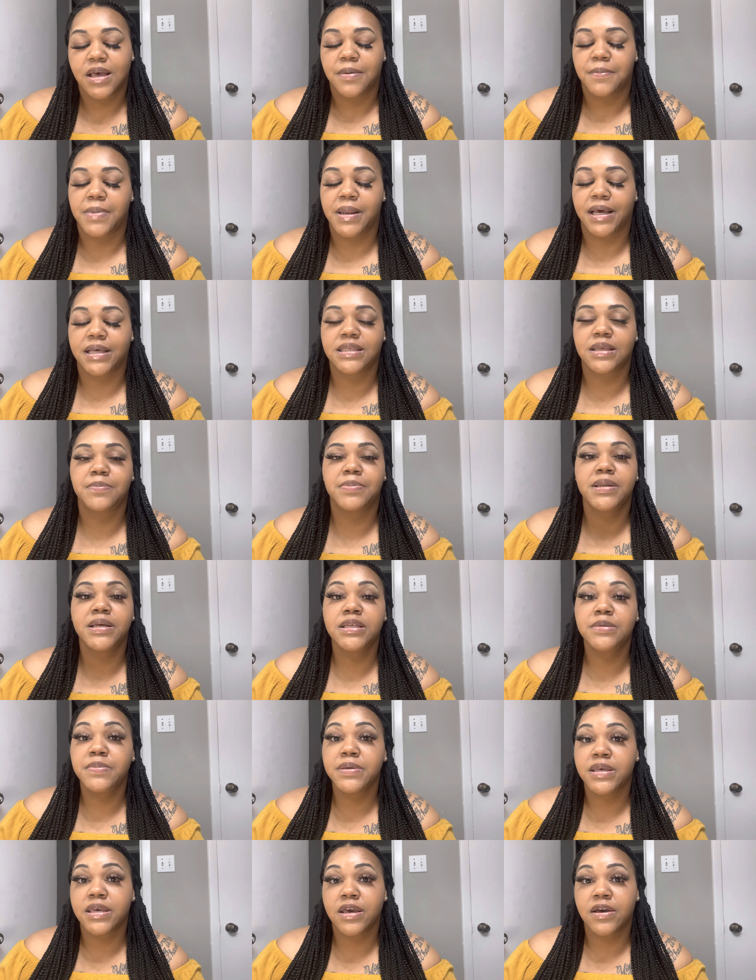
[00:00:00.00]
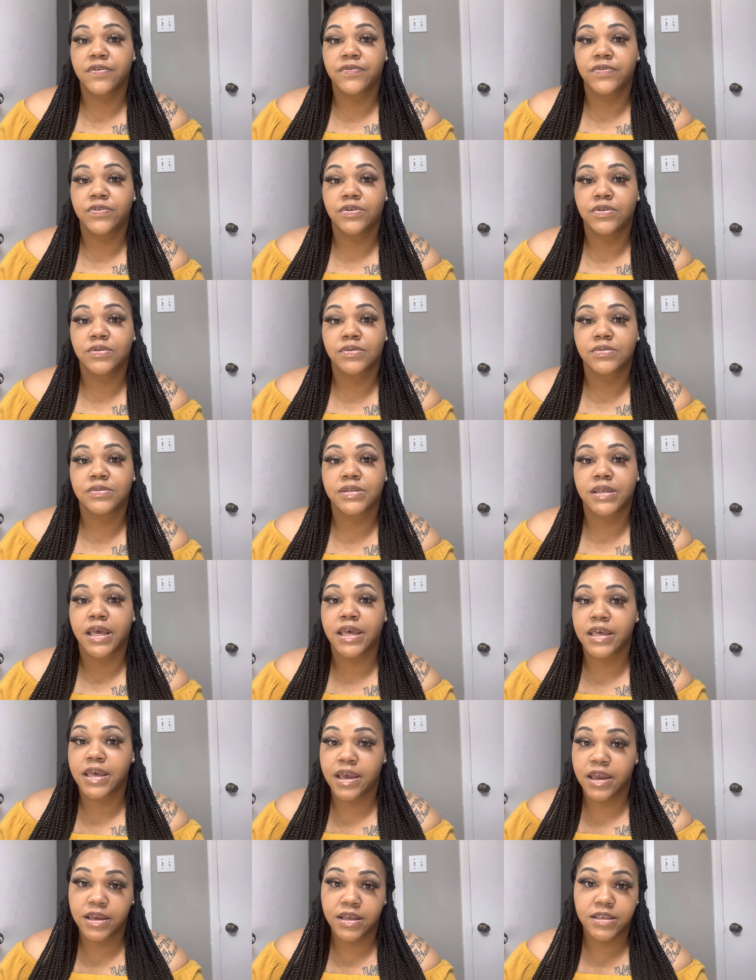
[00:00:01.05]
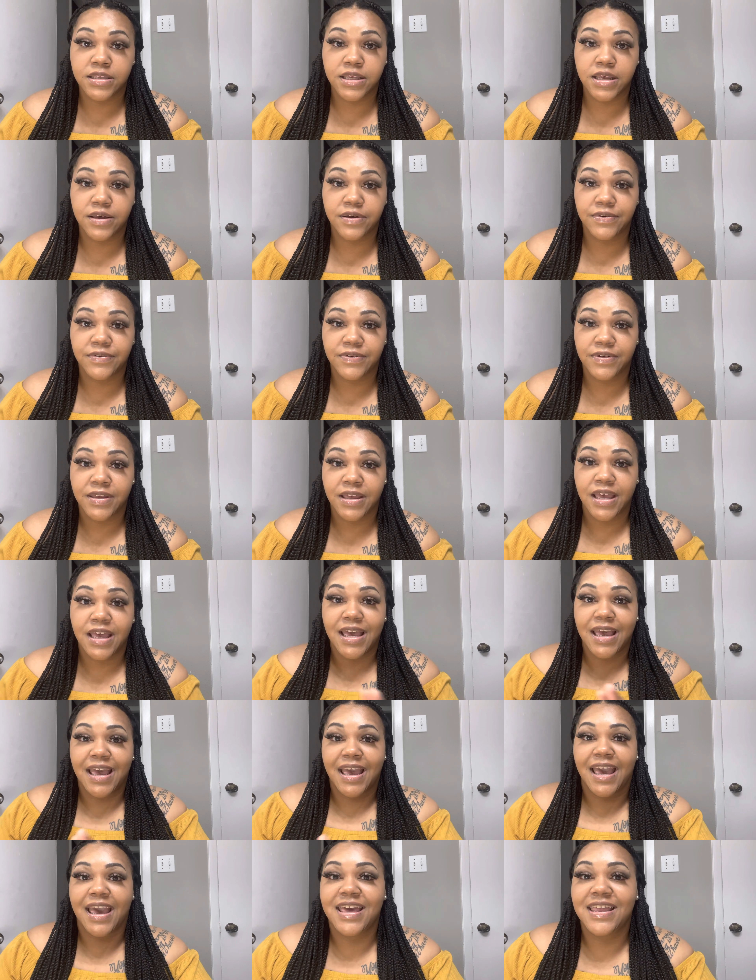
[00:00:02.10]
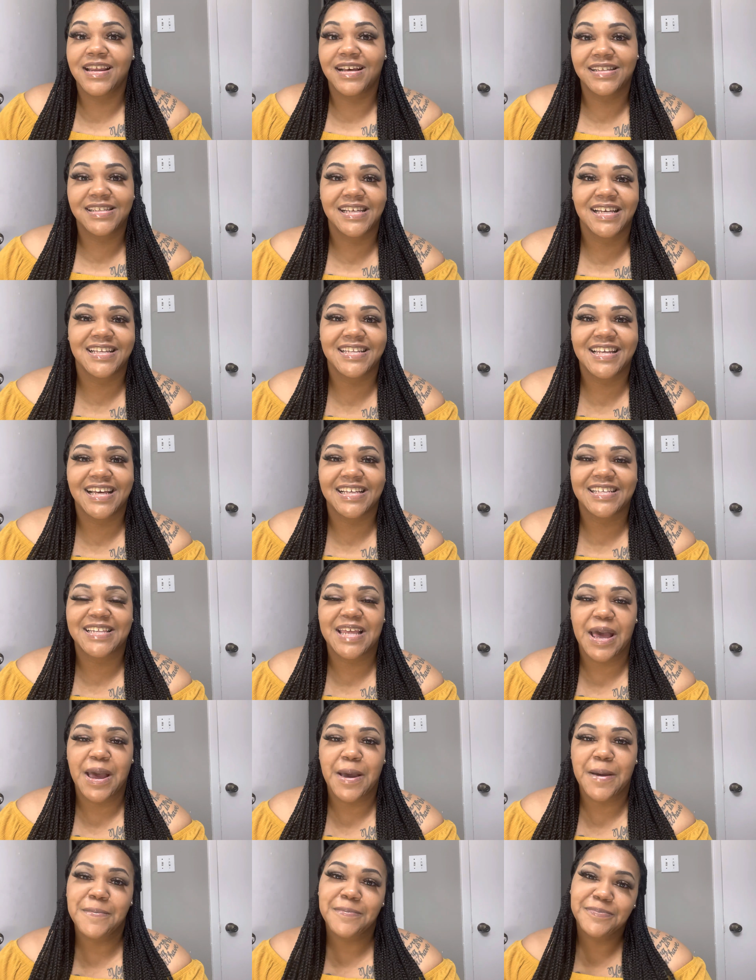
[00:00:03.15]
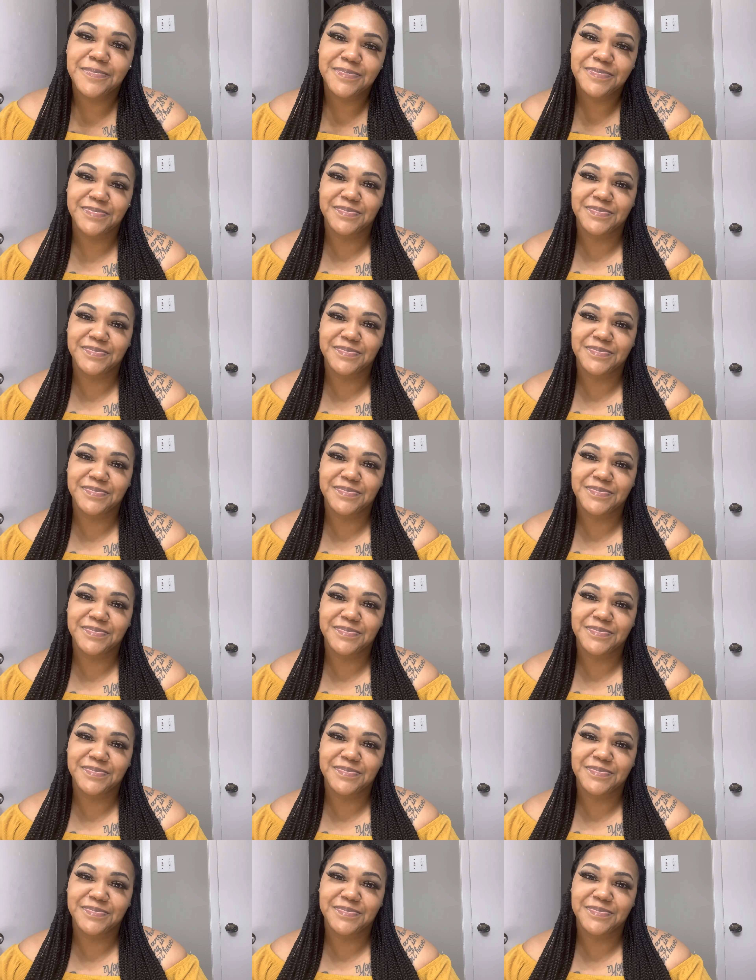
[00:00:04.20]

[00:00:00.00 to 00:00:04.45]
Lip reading: But like I said, please be careful, take care of yourself, and until next time,